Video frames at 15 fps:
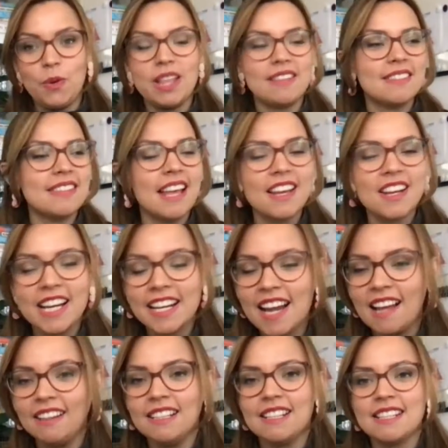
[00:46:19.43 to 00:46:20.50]
with
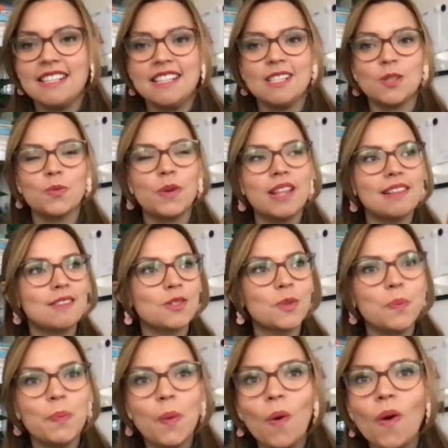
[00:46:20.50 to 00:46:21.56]
psychoanalysis, with
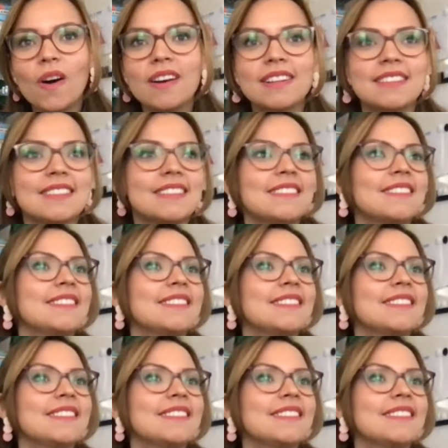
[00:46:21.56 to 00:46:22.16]
support